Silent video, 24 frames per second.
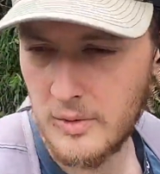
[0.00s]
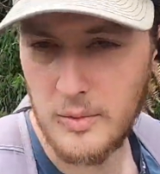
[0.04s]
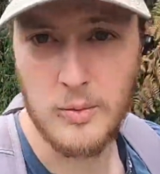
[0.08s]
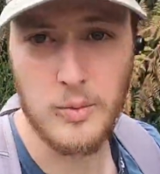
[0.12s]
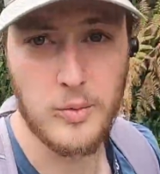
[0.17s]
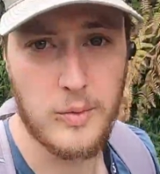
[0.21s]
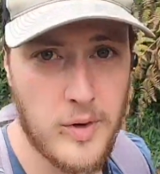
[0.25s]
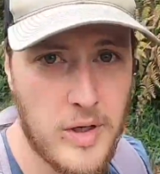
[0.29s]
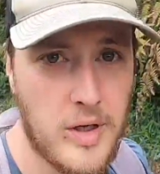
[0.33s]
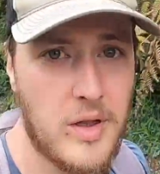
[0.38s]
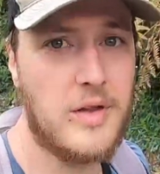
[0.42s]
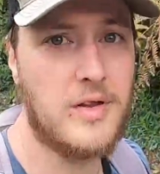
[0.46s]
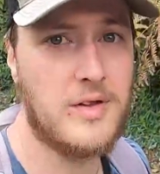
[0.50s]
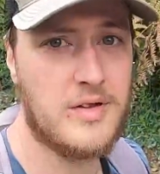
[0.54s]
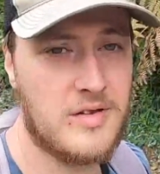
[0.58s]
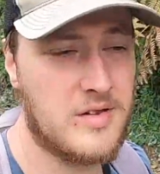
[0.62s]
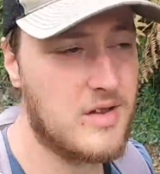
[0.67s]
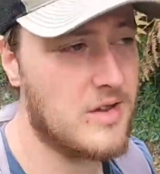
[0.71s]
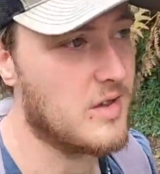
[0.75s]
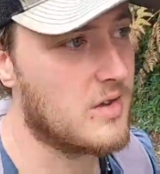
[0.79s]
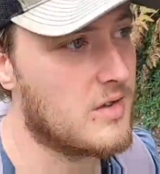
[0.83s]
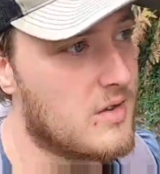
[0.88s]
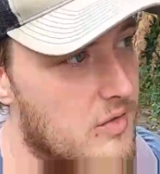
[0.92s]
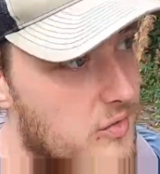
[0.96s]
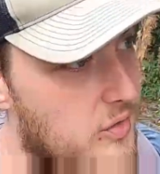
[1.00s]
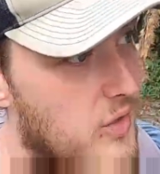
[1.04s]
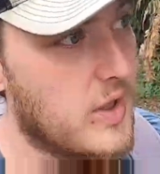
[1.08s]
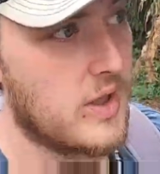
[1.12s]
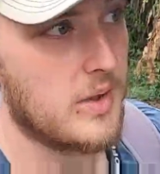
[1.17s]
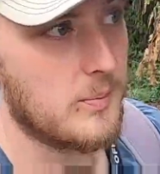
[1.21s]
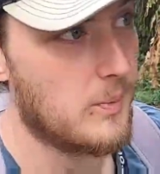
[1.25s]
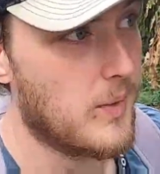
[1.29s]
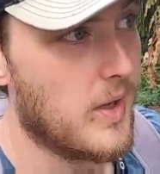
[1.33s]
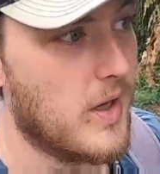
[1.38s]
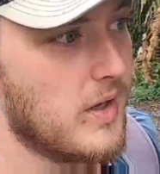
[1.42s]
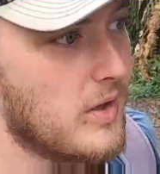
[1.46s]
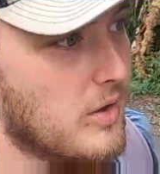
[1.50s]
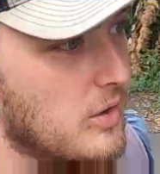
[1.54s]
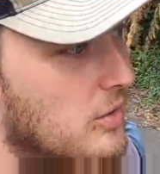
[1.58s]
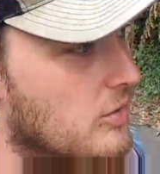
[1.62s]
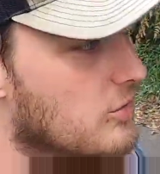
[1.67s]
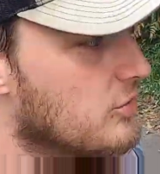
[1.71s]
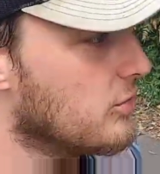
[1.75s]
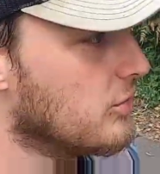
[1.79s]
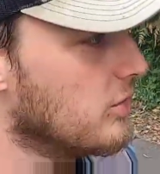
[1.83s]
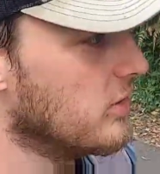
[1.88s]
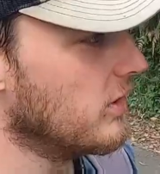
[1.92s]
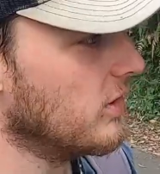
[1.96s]
really sick to find a mango
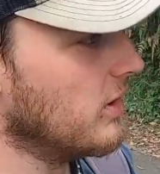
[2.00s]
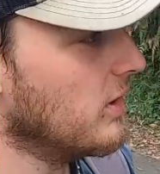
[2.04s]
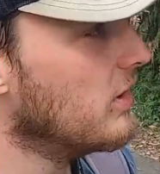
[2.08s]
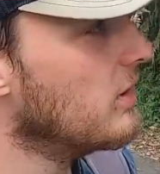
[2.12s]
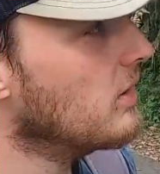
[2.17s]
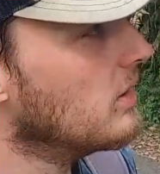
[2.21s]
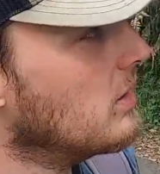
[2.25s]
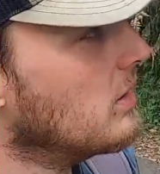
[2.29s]
tree.